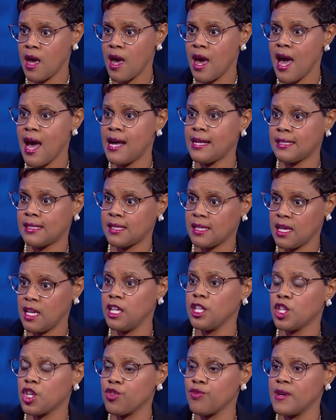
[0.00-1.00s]
has
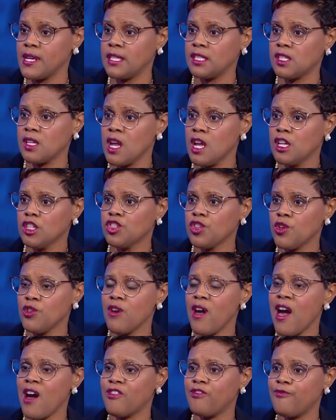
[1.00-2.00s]
increased. So you
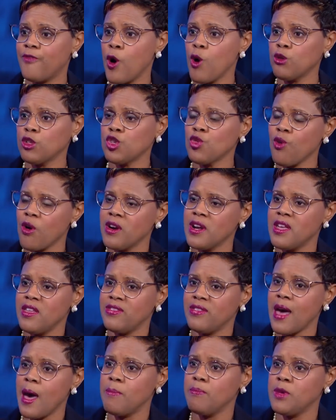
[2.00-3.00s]
have folks who are in
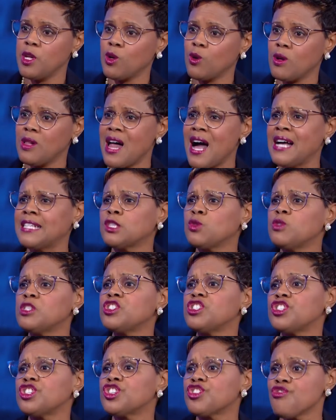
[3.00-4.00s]
that middle class, which
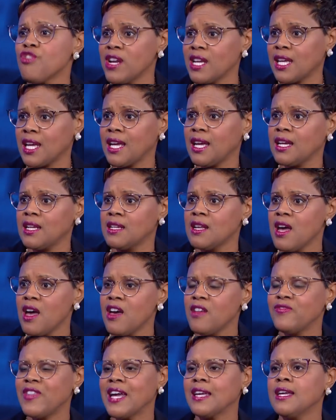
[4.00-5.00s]
is shrinking,
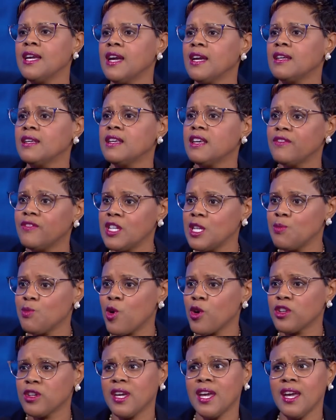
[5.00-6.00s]
that can't give
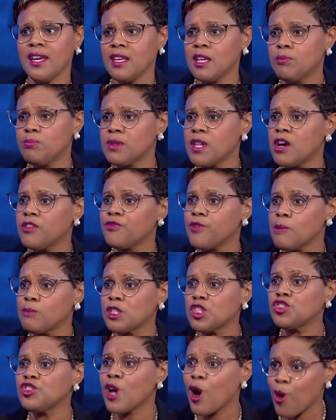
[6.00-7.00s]
anymore. You can't get blood from a
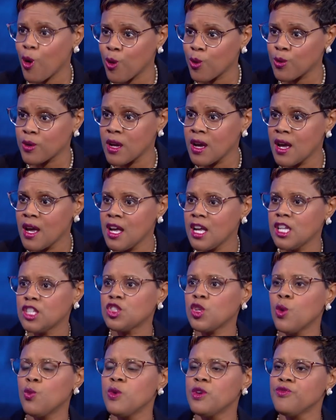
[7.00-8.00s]
stone.
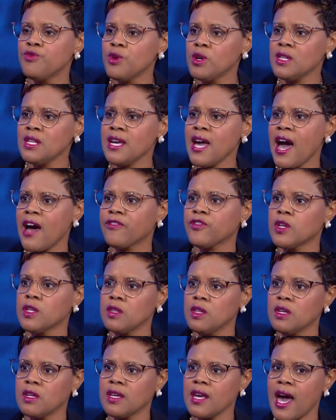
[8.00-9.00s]
So we really have to
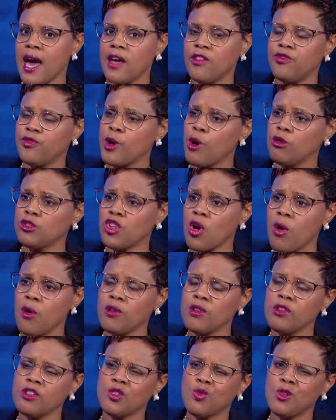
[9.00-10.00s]
look at those
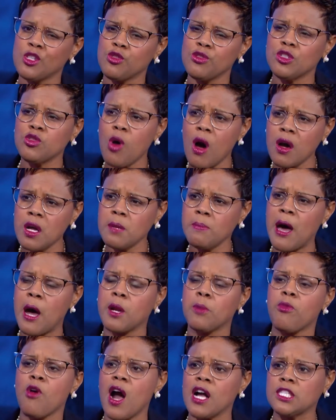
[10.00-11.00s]
earners, which we're talking about
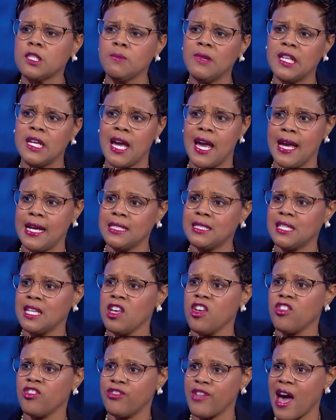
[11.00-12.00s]
approximately
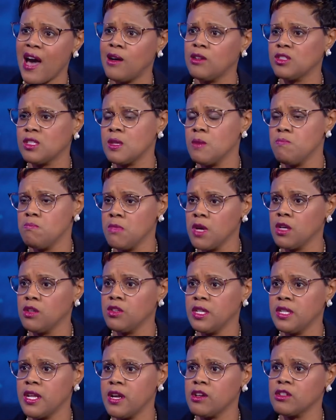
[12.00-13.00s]
18,000
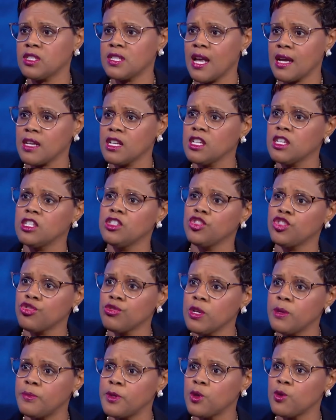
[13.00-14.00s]
millionaires that can
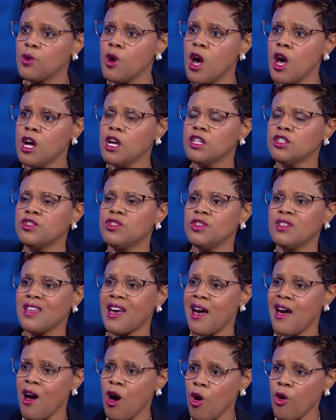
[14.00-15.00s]
contribute to the
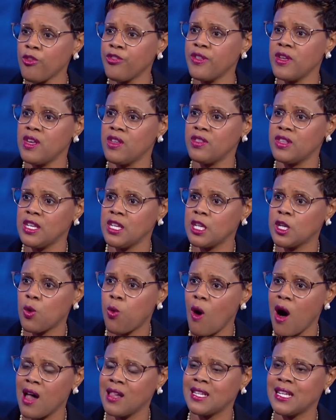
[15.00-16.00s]
health and the
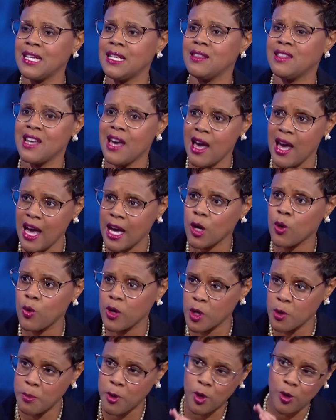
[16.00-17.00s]
equality, the
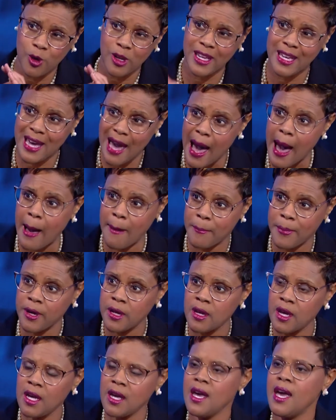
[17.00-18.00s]
equitable gap
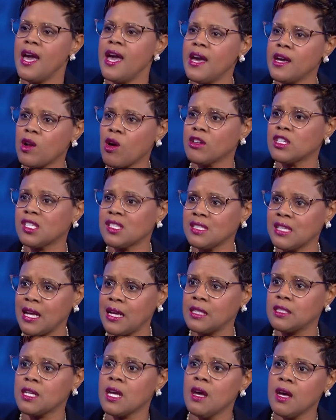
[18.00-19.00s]
in our
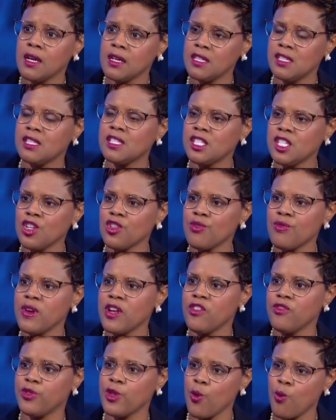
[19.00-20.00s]
state,
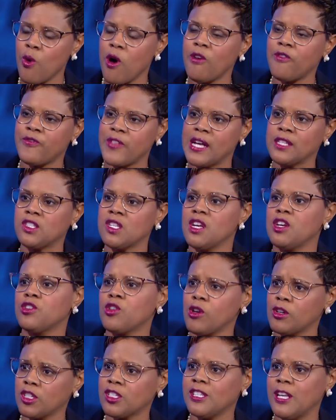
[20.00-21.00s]
considering the wealth that's in
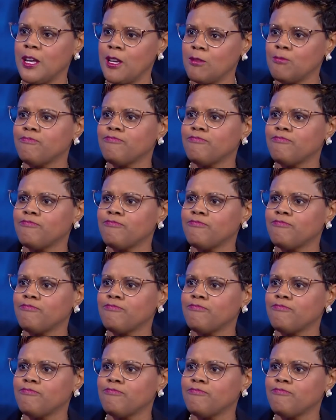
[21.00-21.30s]
our state.